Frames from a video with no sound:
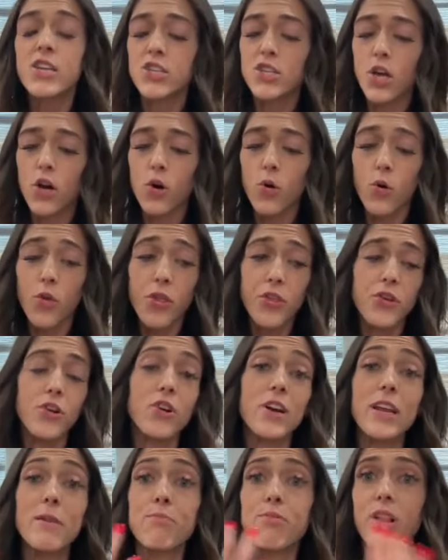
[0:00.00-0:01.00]
so
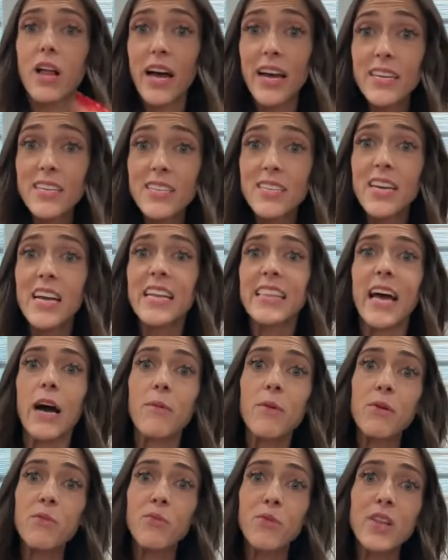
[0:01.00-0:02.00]
thirty plus,
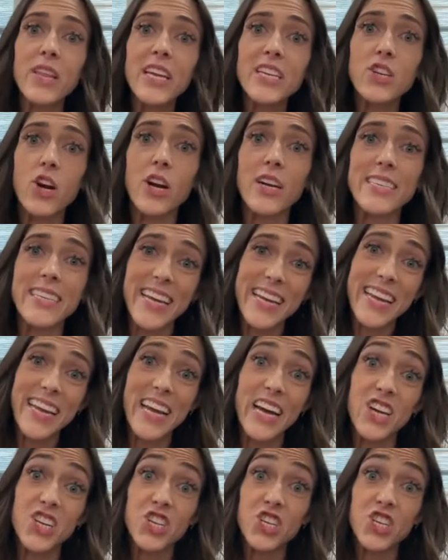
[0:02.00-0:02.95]
that we really start taking